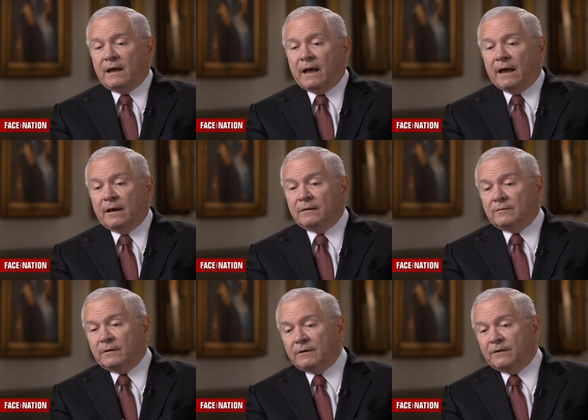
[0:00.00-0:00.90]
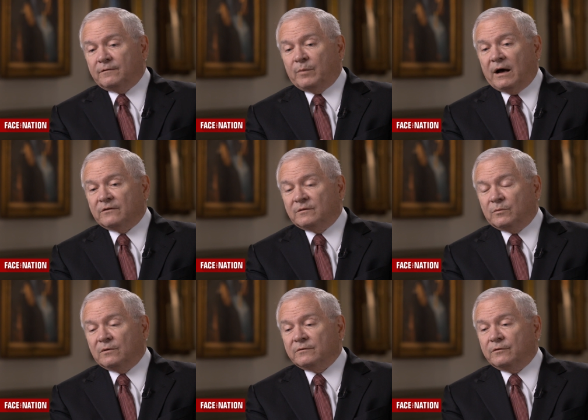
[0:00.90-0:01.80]
and if
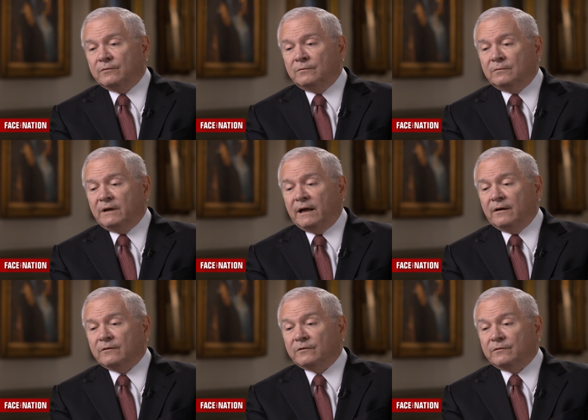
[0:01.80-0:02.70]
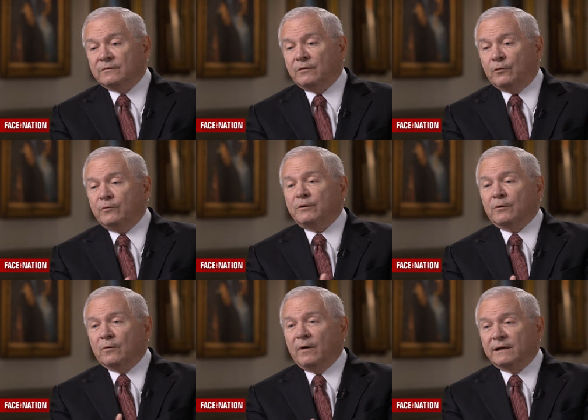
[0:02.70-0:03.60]
possible, to announce who
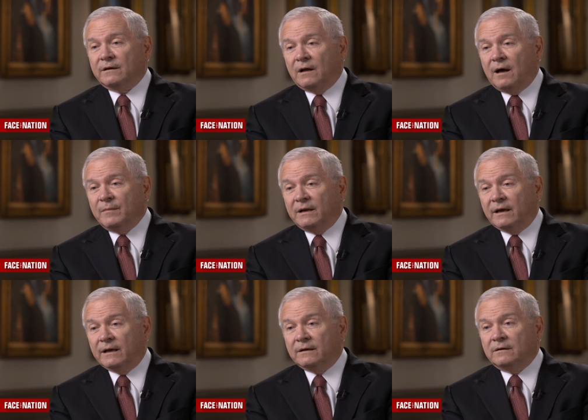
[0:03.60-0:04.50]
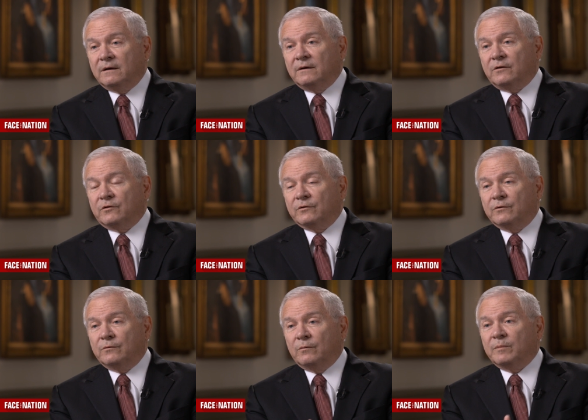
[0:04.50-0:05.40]
you're going to nominate
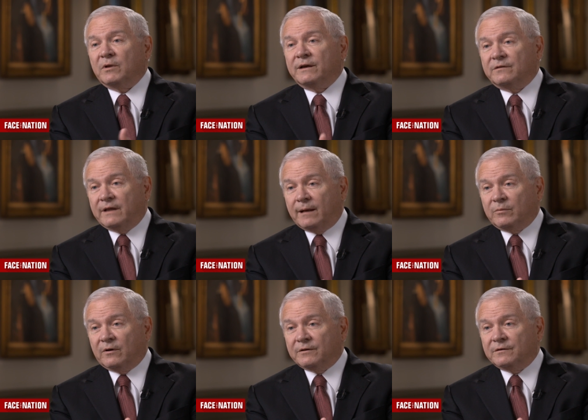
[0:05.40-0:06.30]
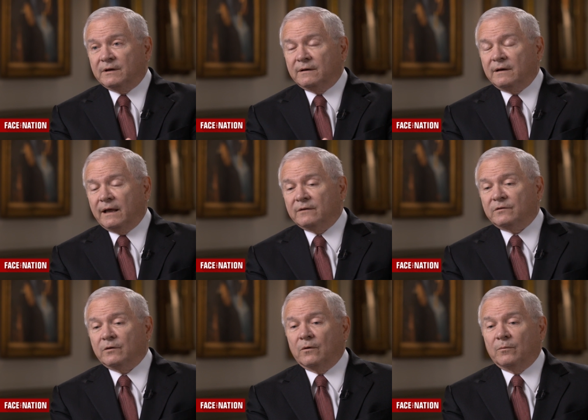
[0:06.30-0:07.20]
to replace that person. And
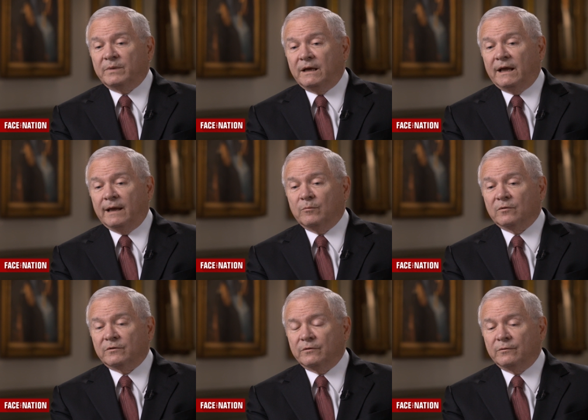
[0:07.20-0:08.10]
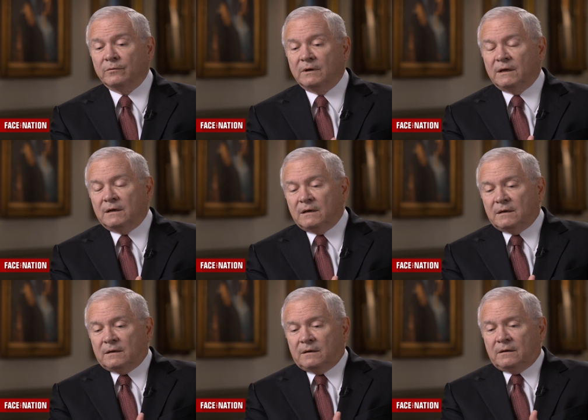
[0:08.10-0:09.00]
so being able to
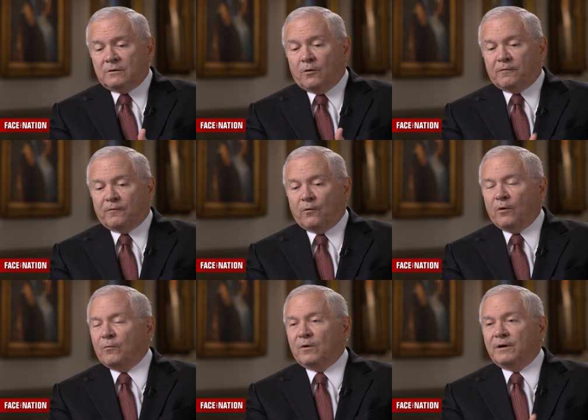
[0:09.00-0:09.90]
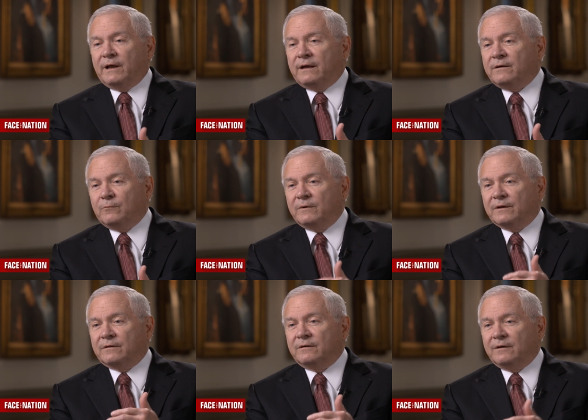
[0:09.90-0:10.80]
go forward
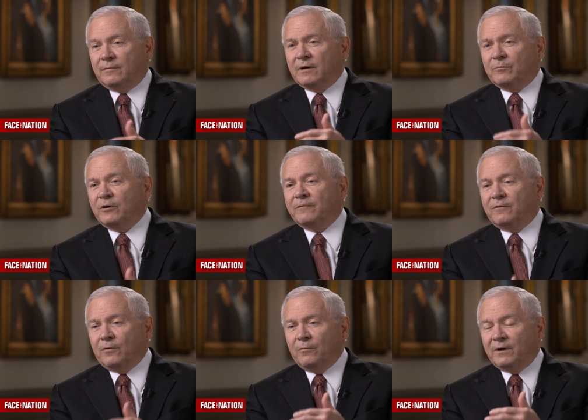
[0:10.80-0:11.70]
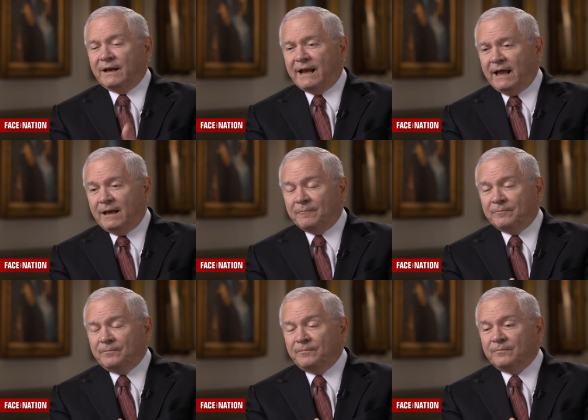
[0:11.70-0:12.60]
with, uh, put forward a name